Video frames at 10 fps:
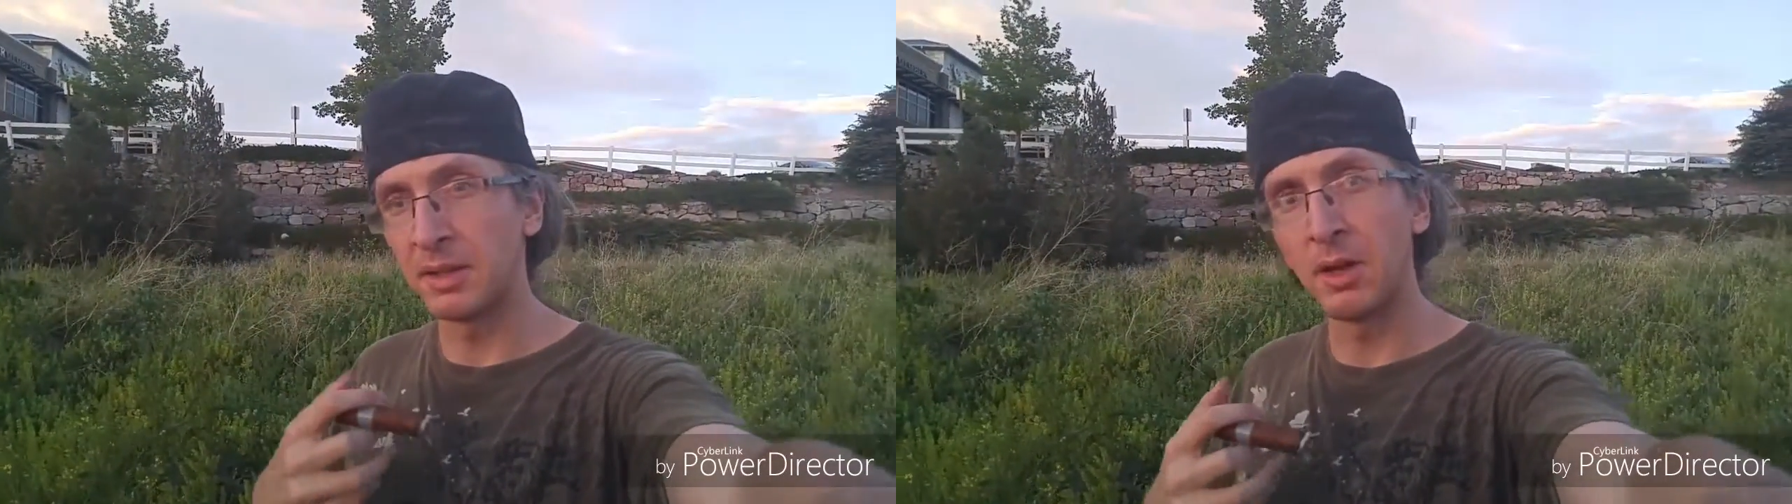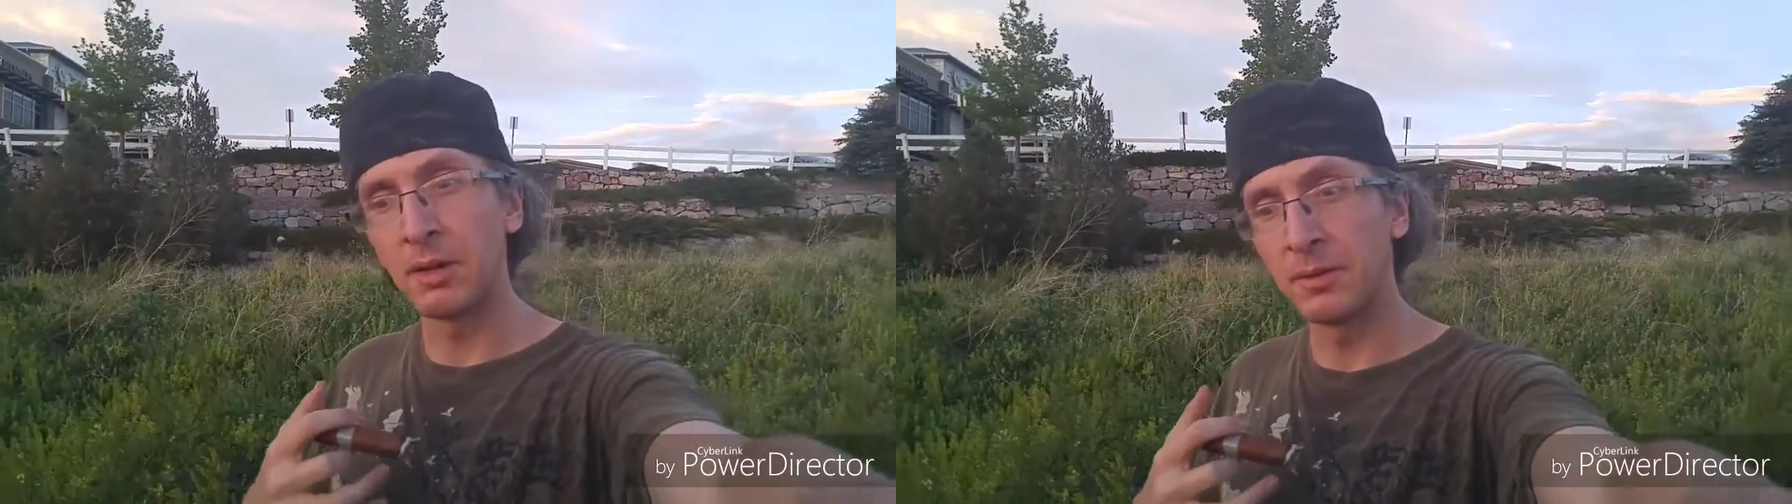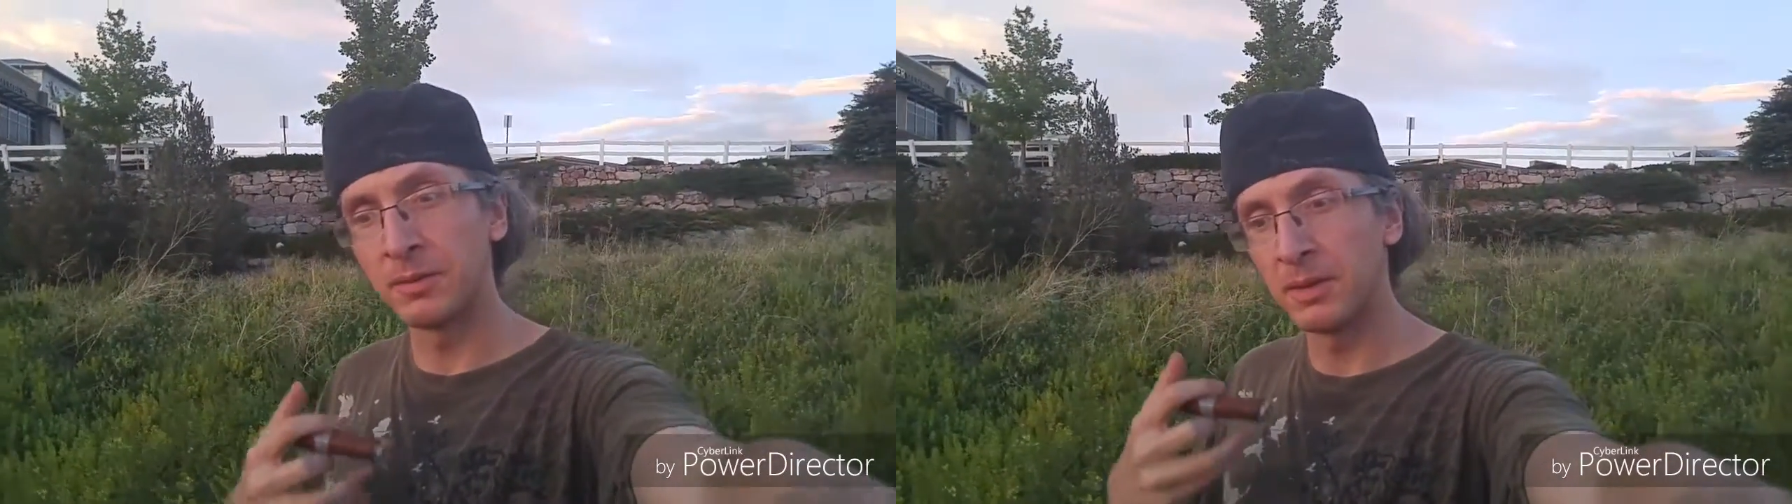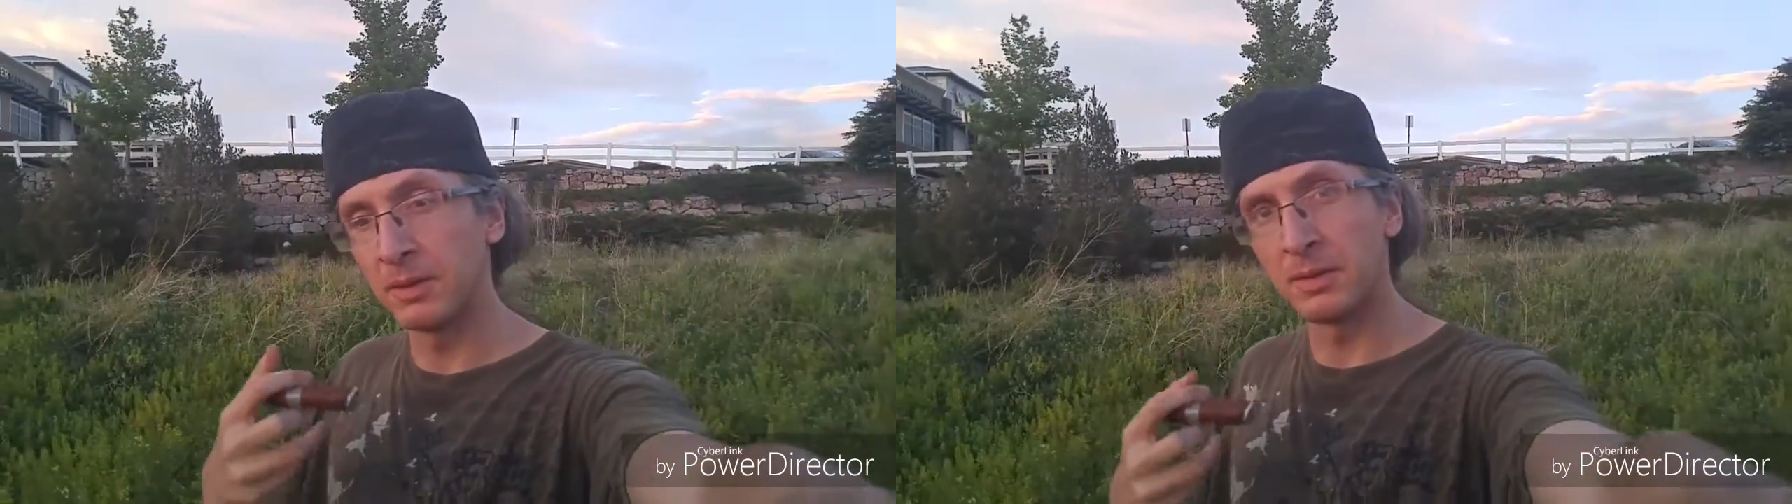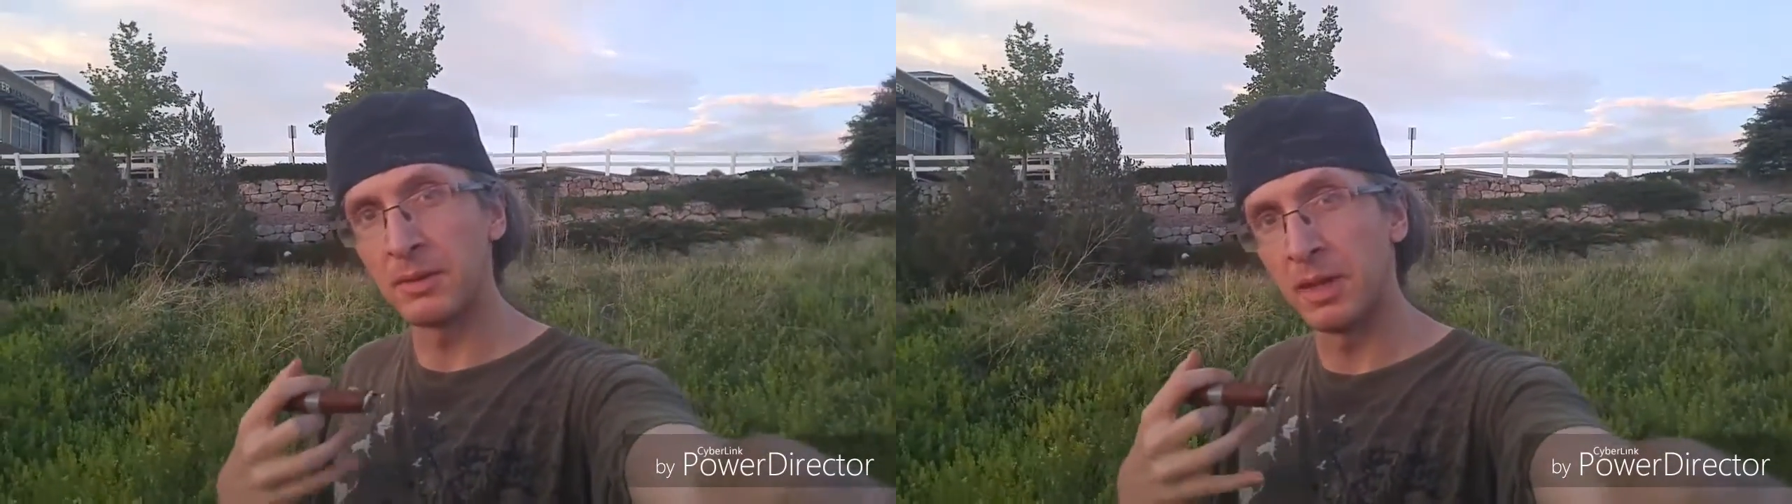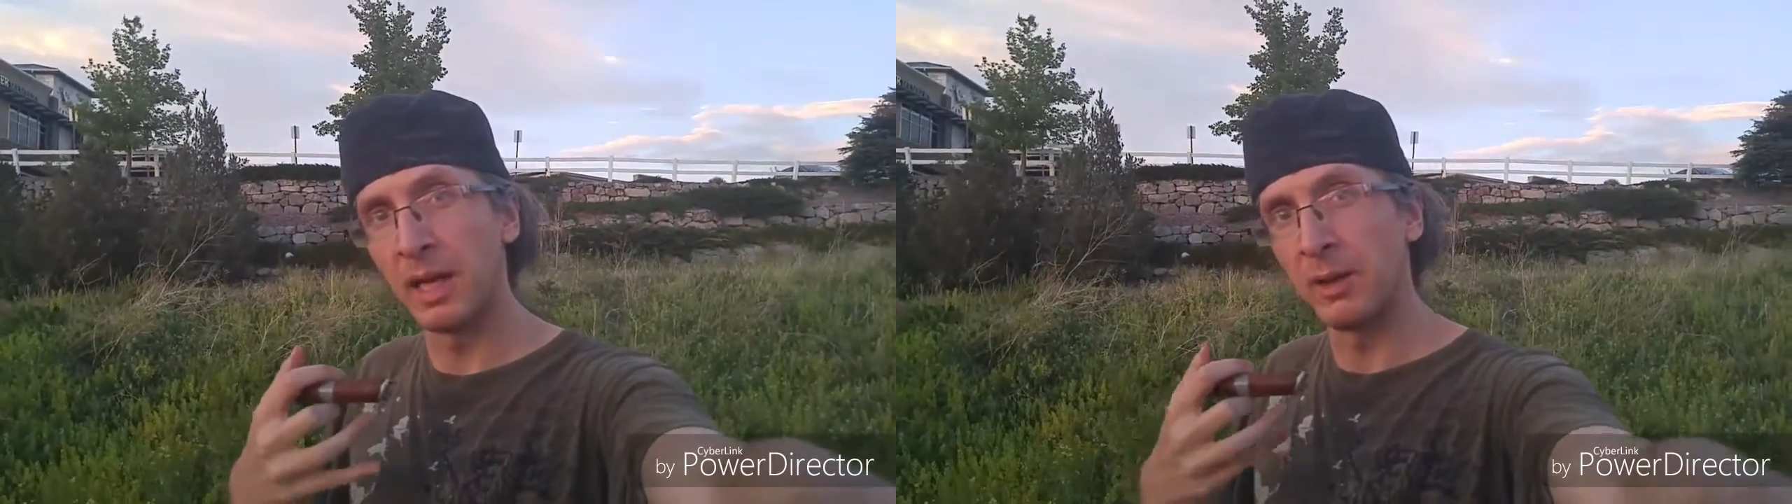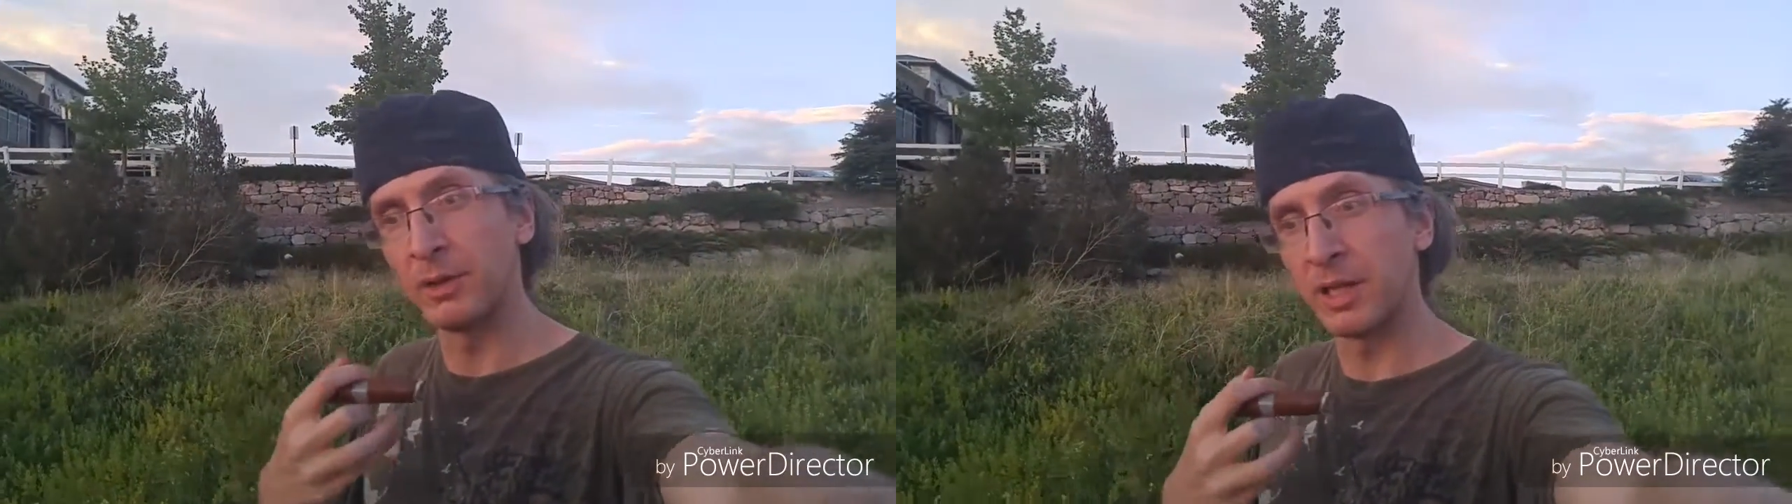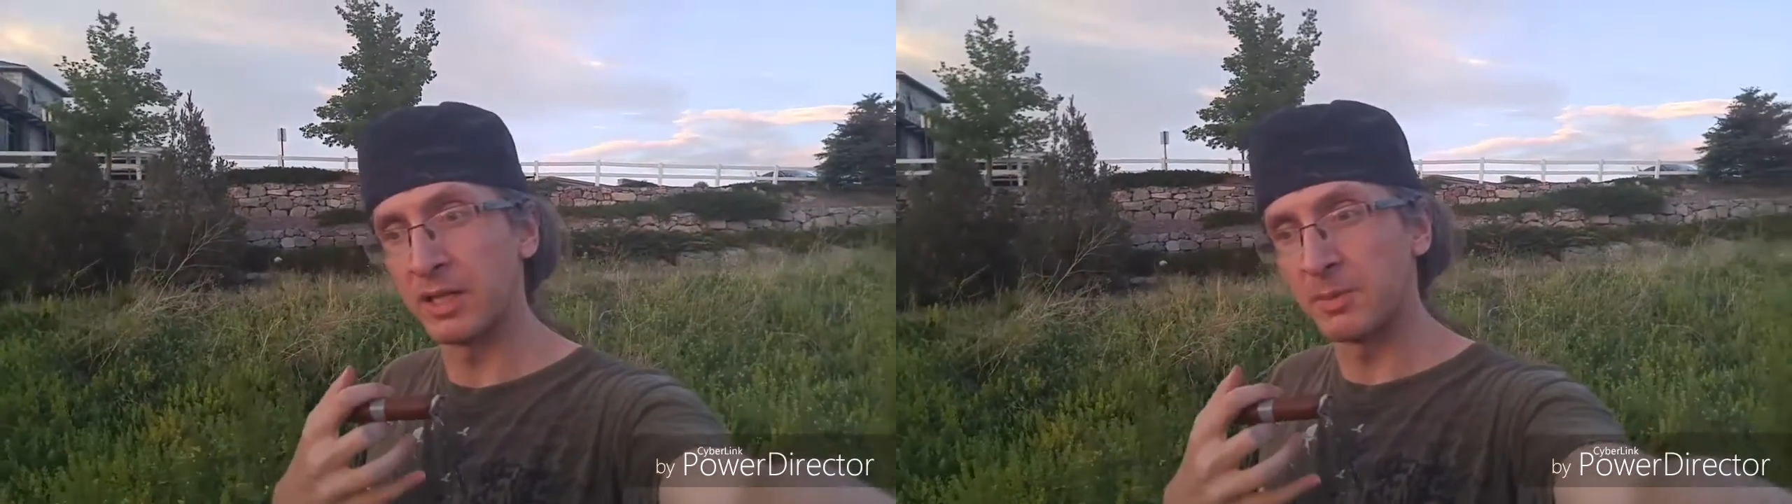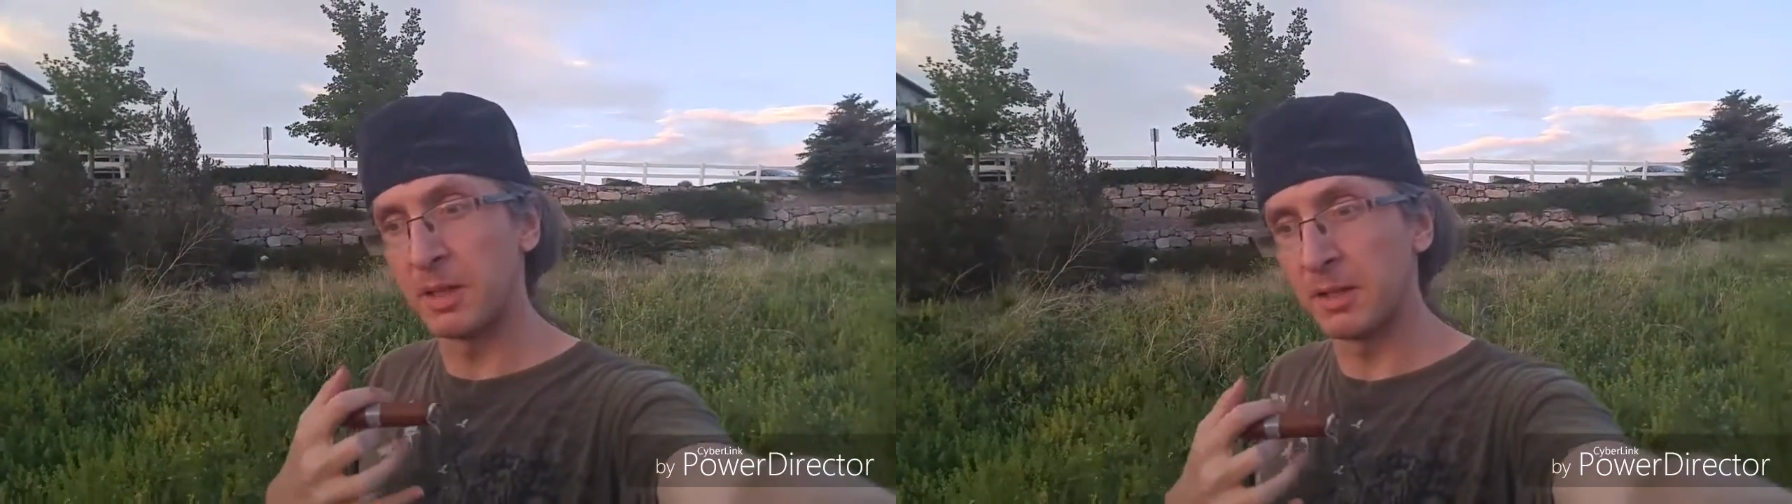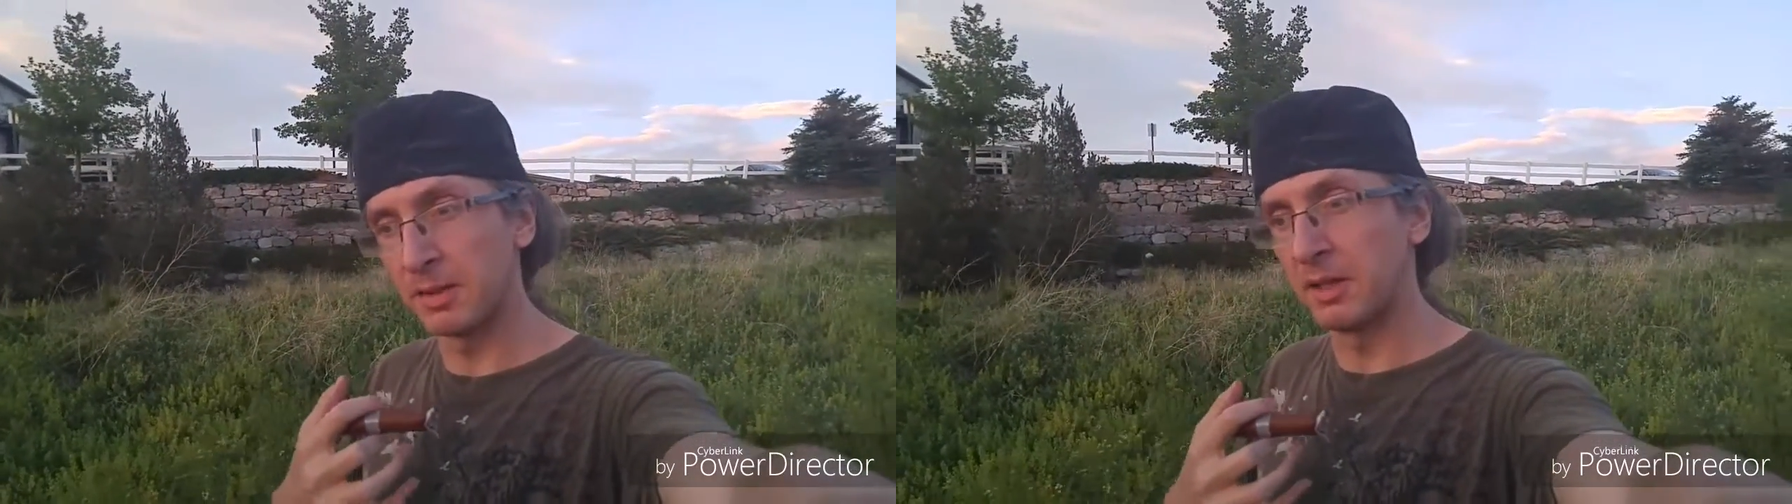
cigar lounge kind of smell.